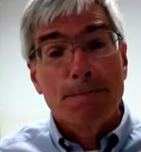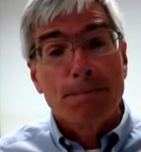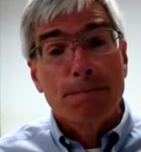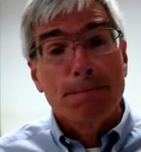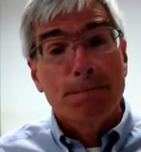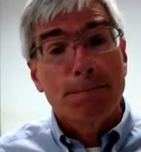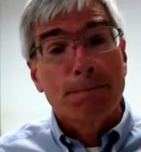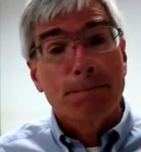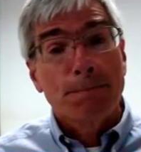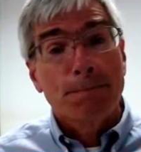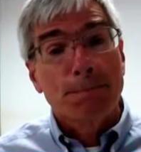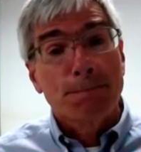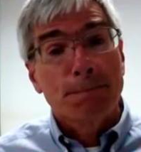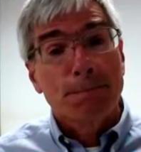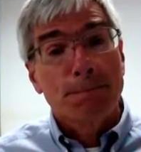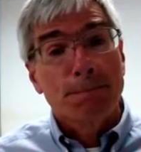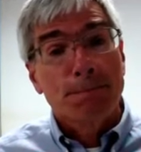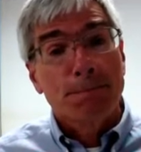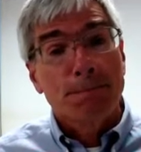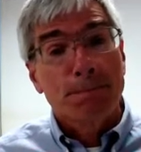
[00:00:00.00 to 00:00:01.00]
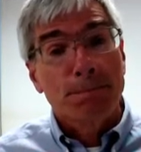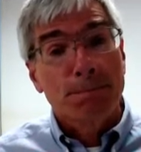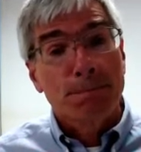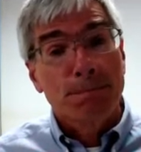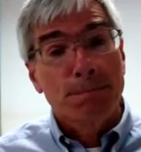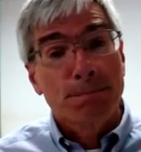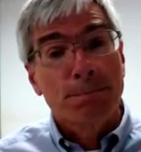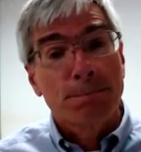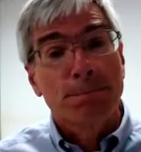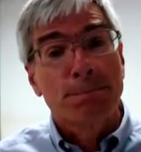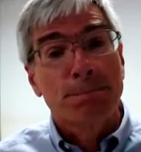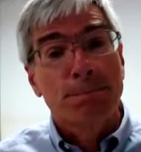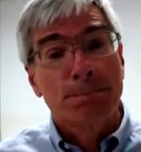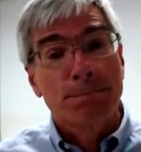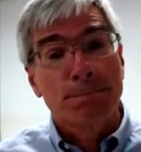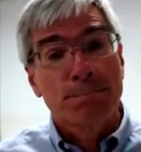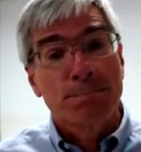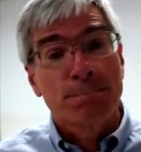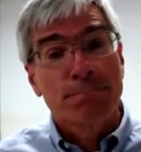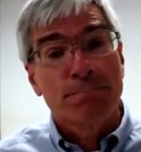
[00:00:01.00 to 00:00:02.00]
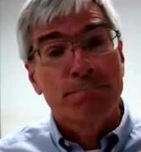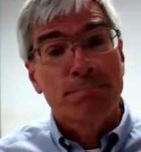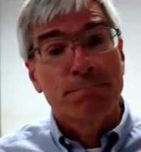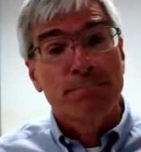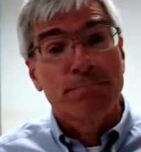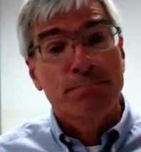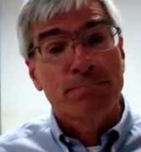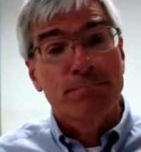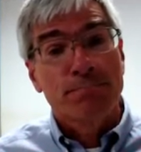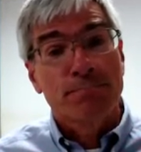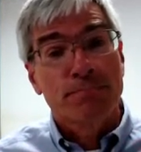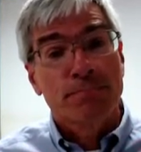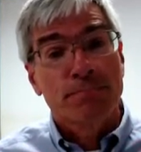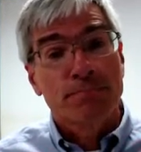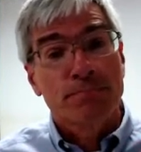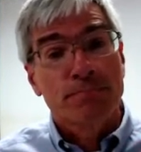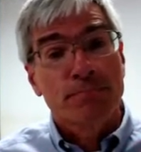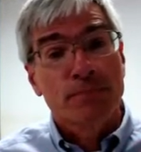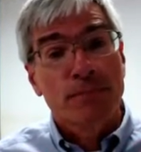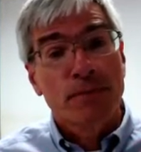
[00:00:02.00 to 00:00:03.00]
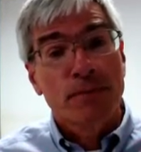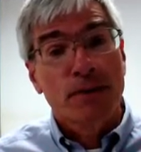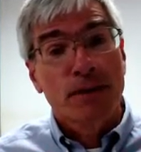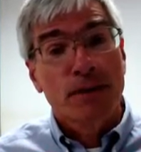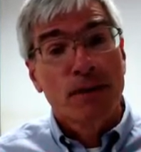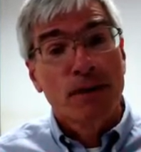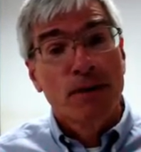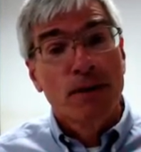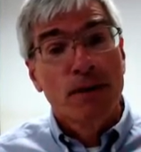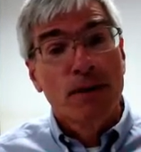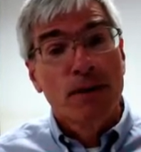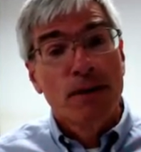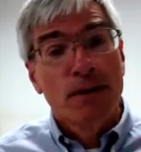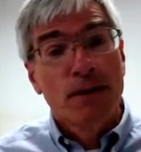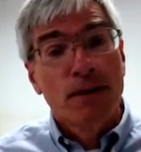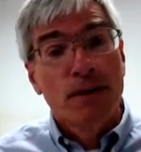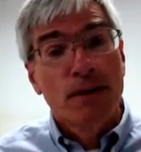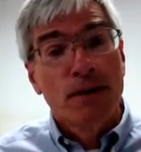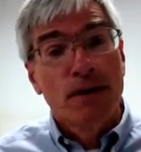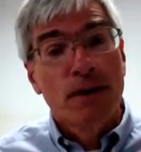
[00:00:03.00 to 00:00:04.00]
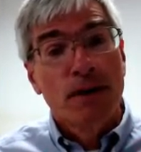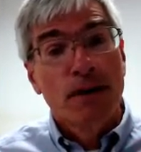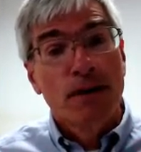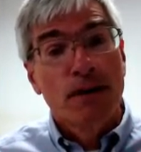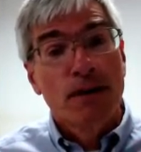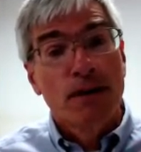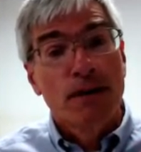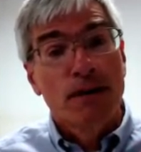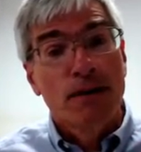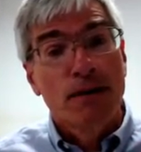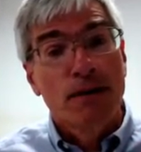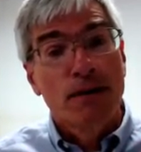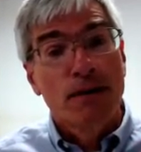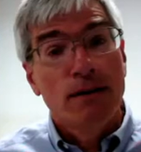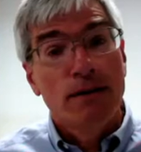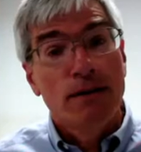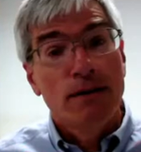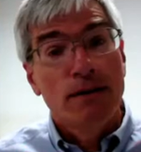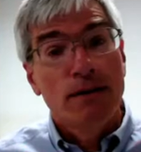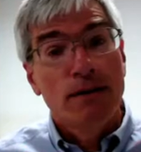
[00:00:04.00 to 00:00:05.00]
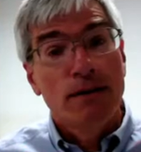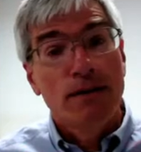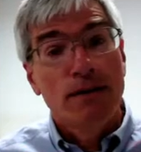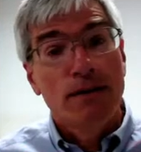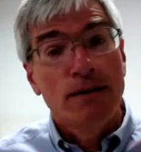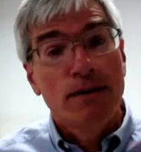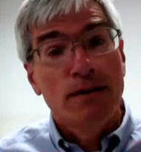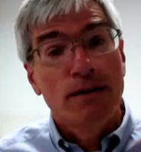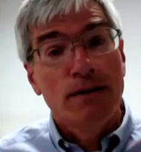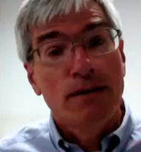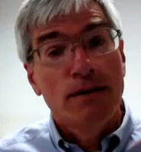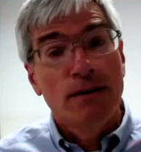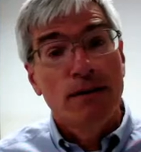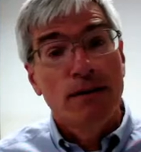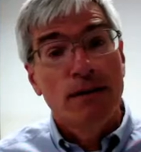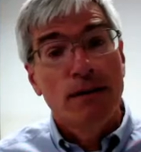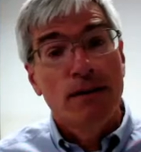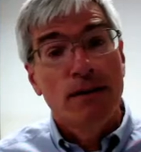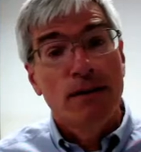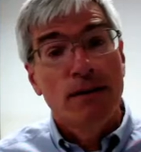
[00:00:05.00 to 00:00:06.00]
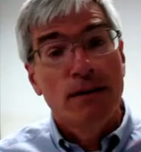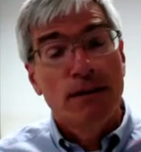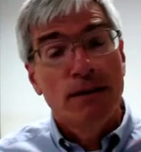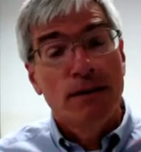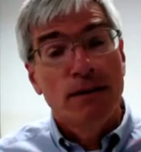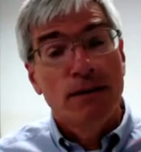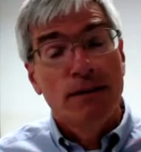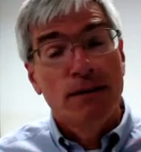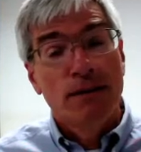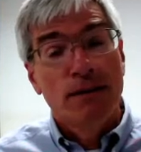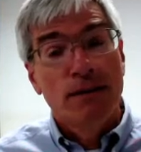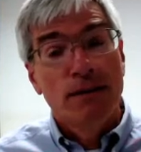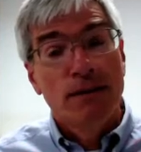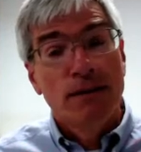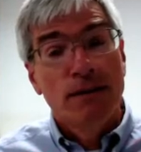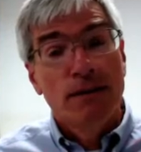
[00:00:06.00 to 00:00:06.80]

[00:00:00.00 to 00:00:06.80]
[no speech]